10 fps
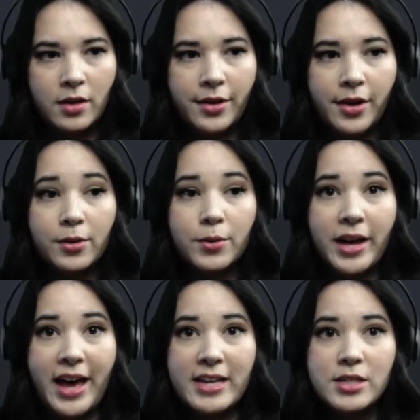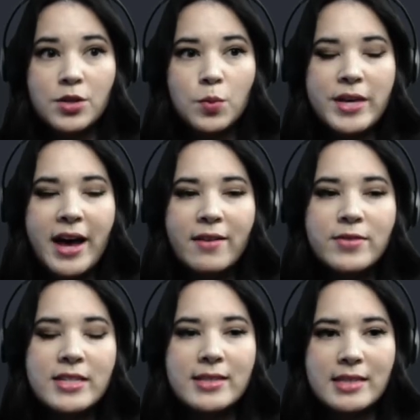Okay, so we have
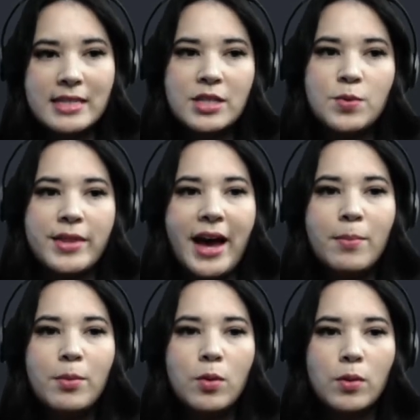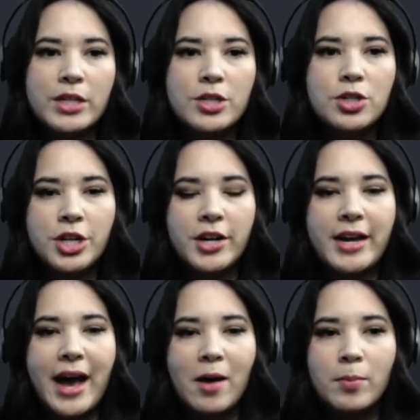this list with apple, orange,
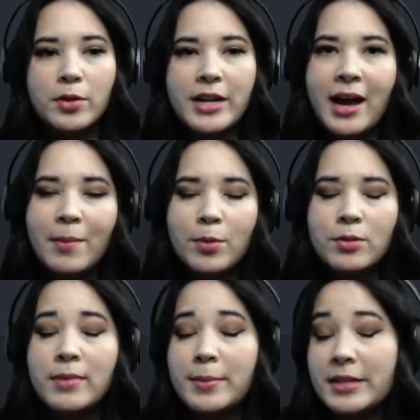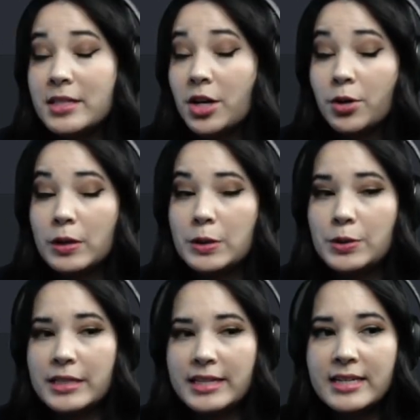cherry, apple, and apple. Maybe it's our
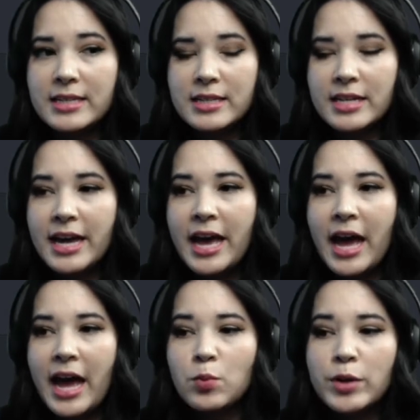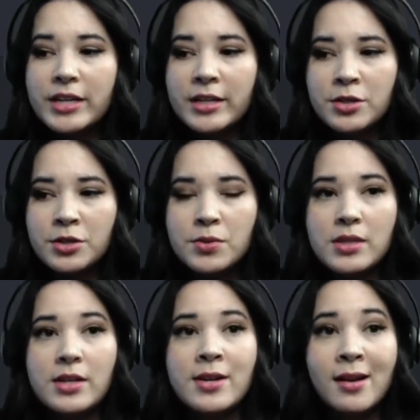grocery list. And we can use
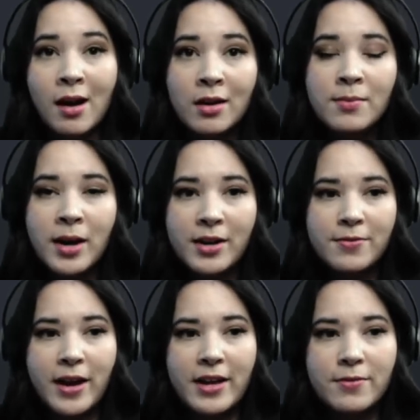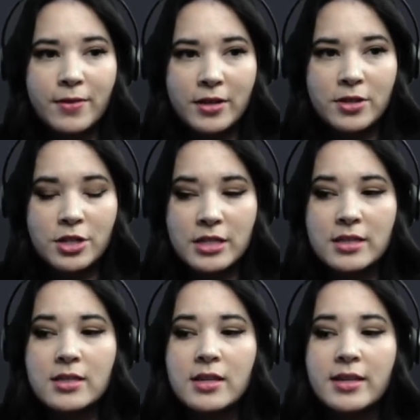the non-modifying
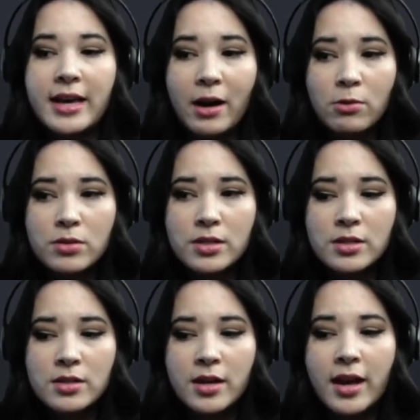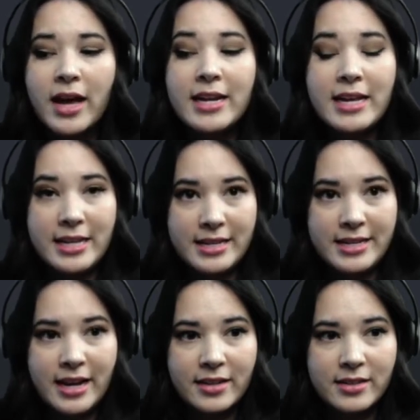functions count and
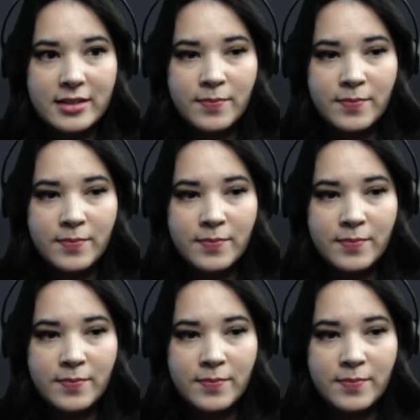index.